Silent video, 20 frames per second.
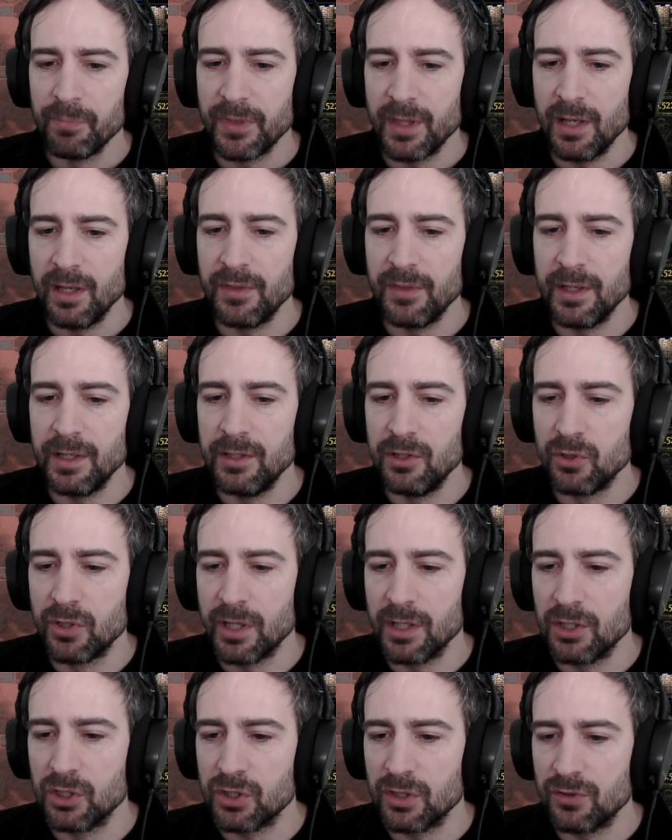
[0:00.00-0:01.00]
And then you
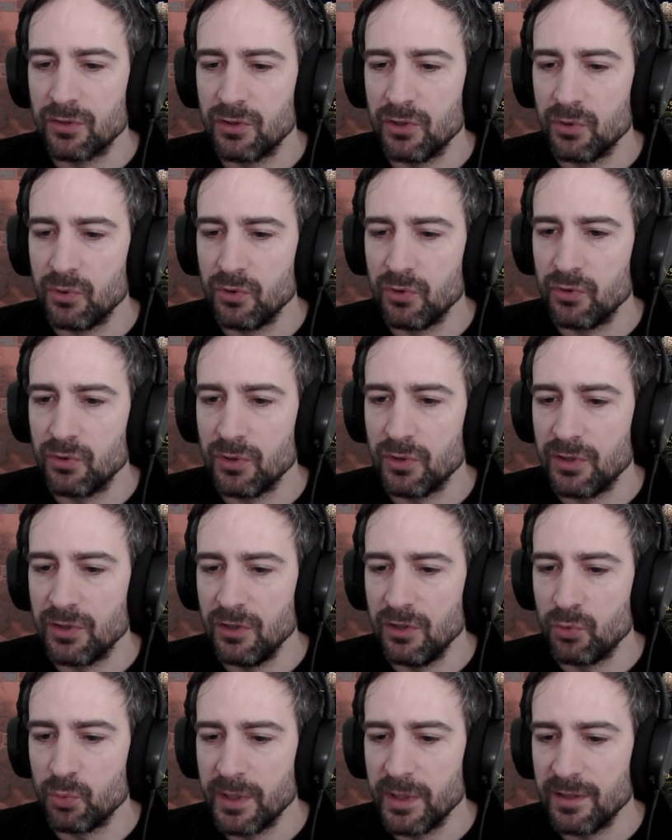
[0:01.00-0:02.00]
can just use
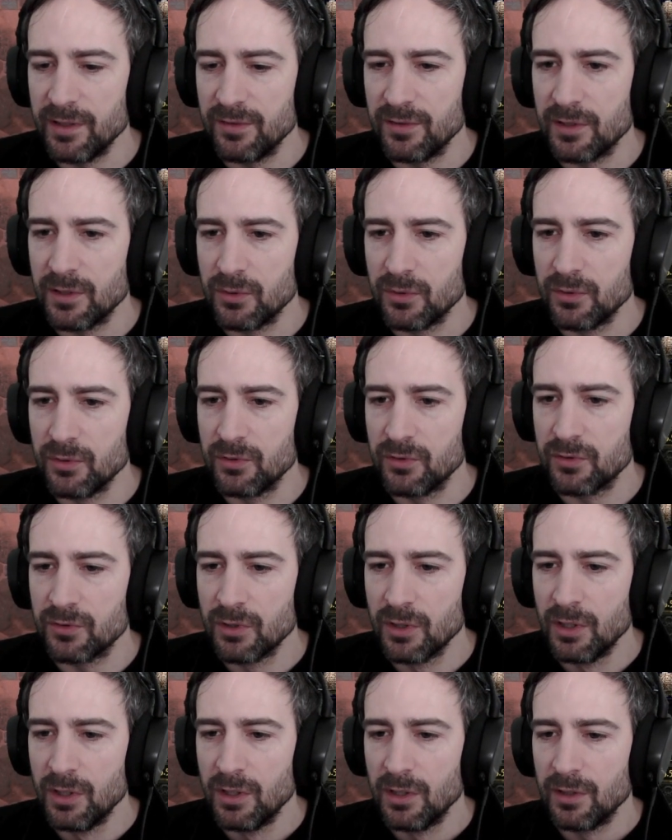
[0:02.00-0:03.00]
these Waystones
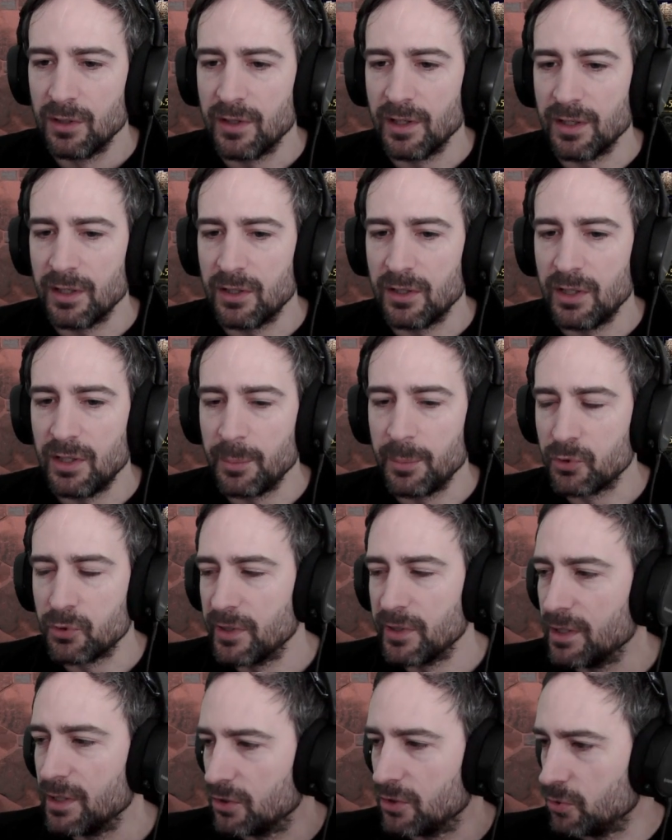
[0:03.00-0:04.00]
that are
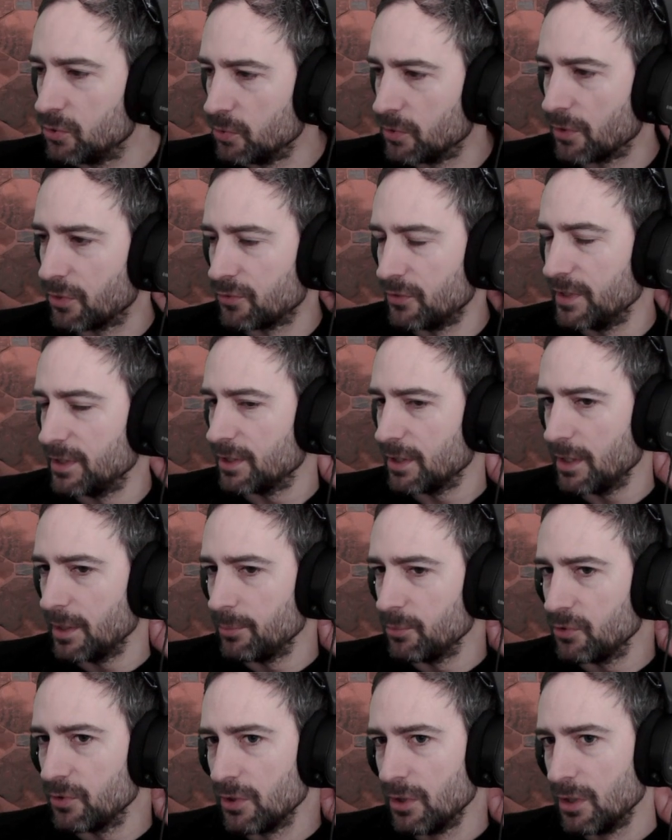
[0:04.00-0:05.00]
upgraded 2 or 3
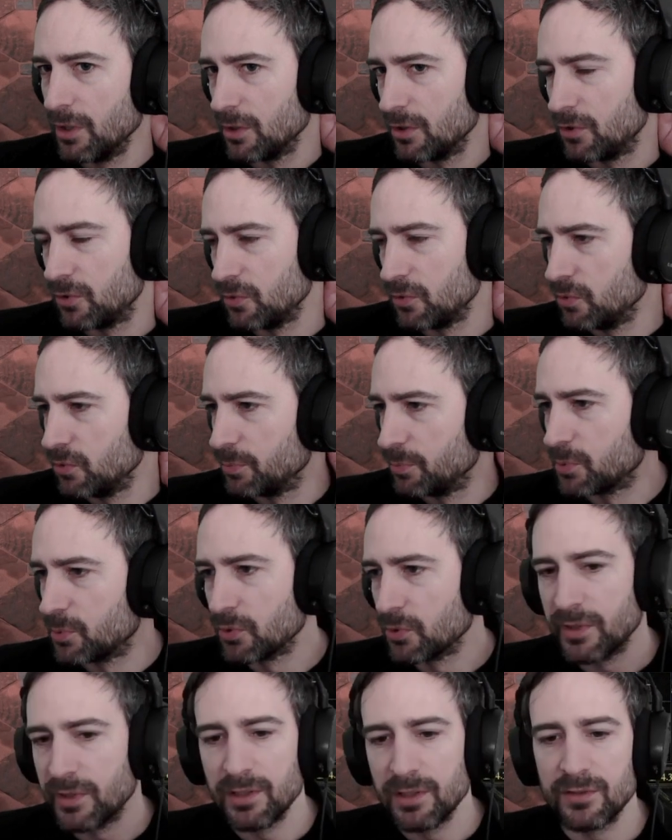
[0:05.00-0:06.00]
times to
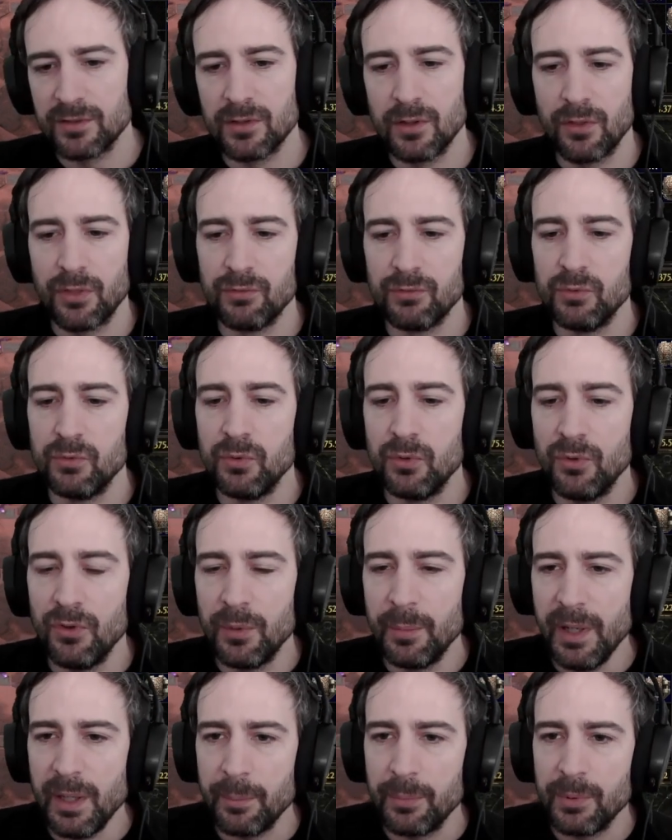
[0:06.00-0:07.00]
progress through the
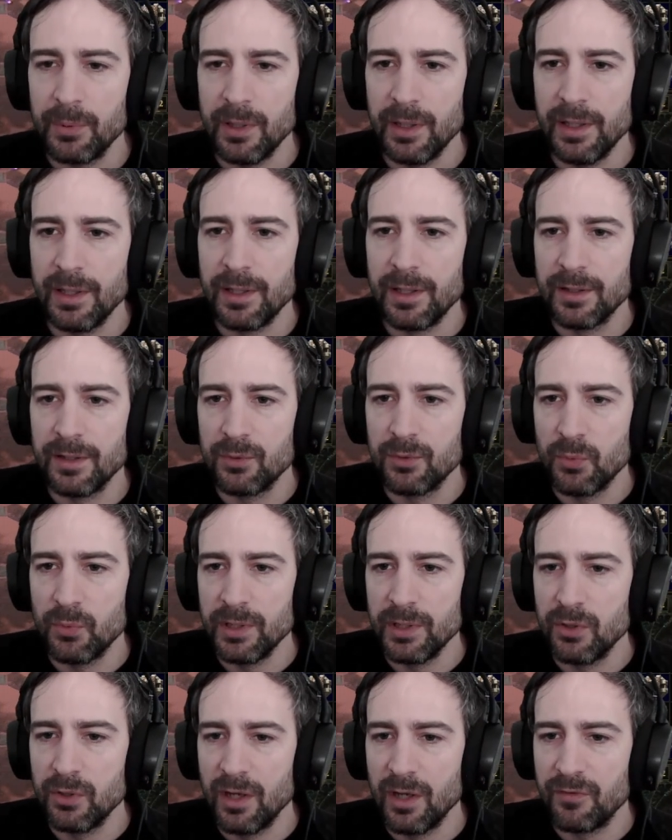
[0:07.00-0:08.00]
map. And
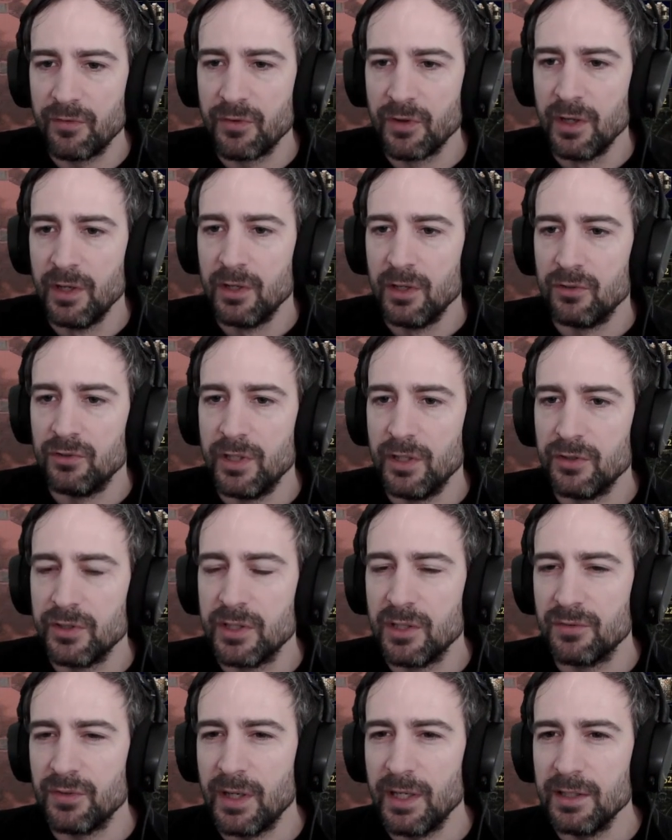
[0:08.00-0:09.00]
when you have rarity
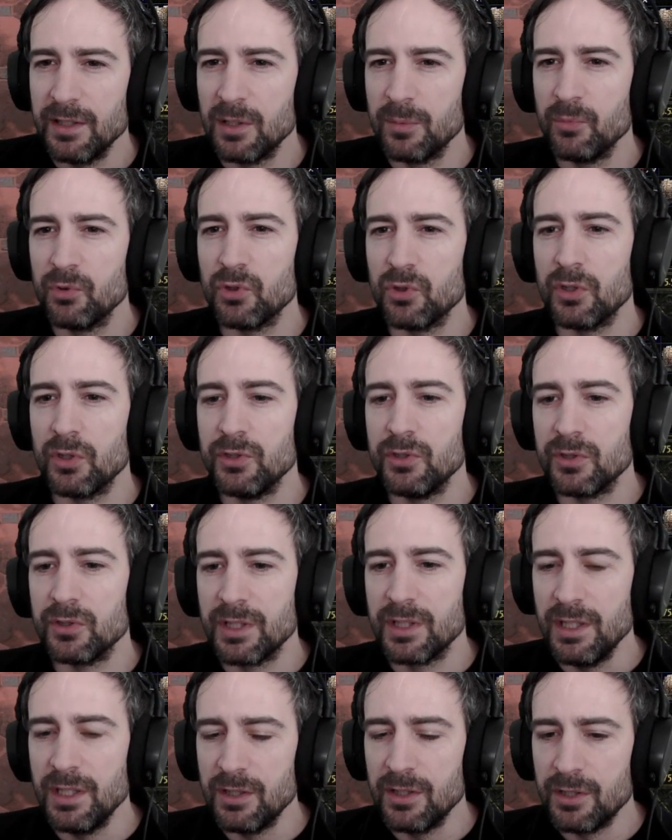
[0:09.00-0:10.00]
of items on your
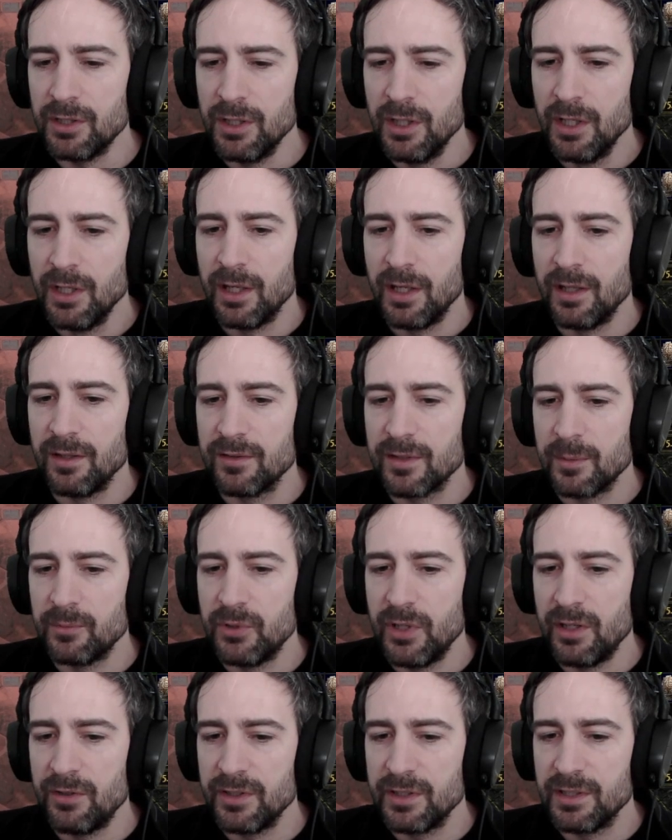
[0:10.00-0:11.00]
gear and some
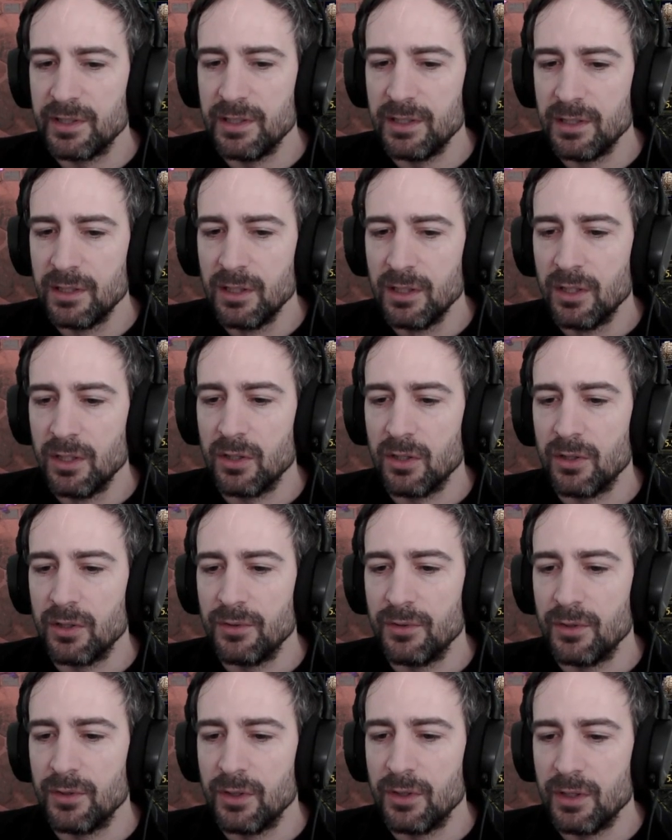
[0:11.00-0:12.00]
rarity
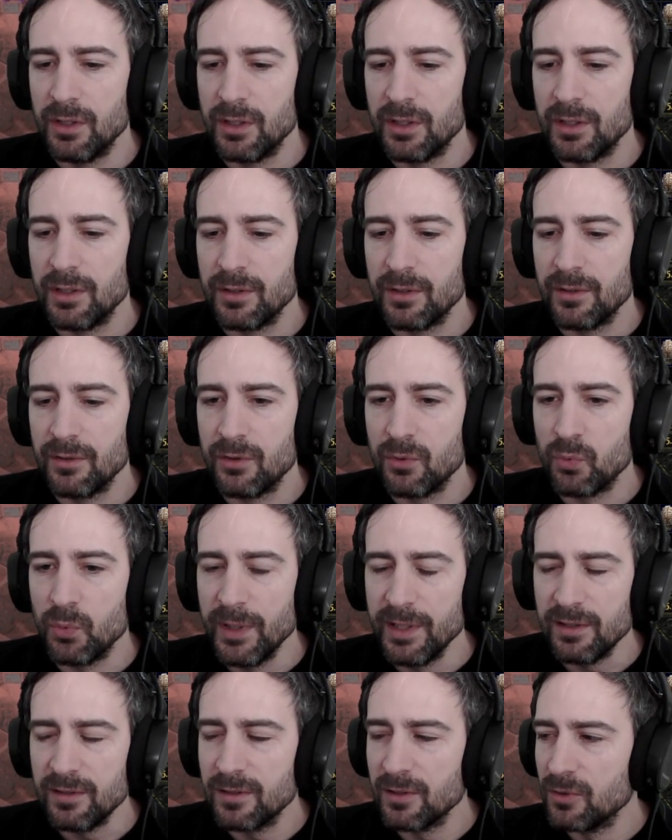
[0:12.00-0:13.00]
on the
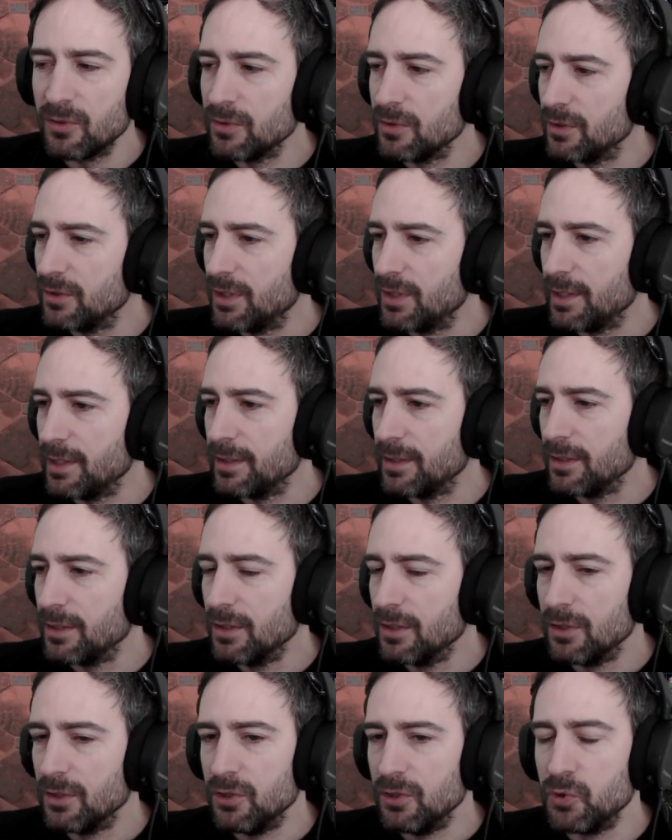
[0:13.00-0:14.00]
Waystone, then
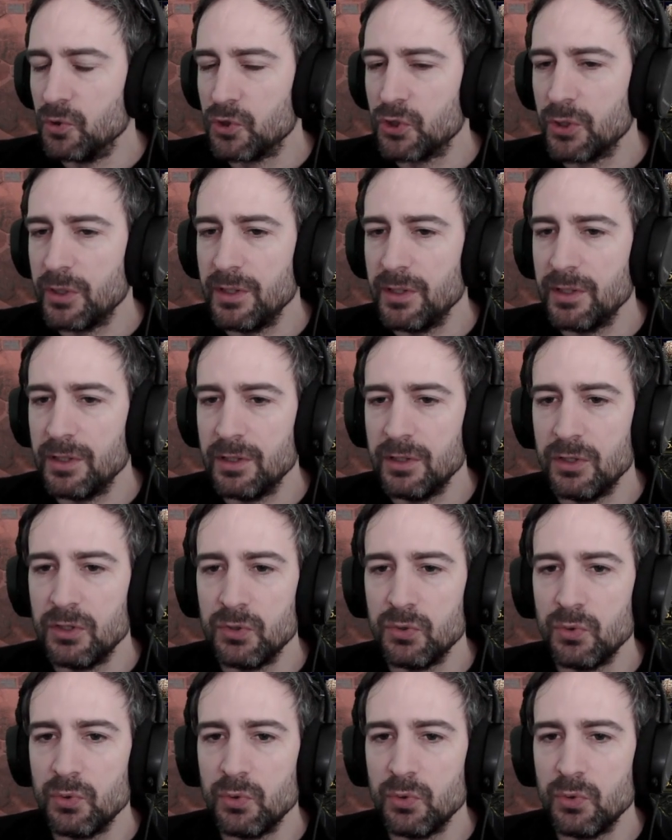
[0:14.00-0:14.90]
usually you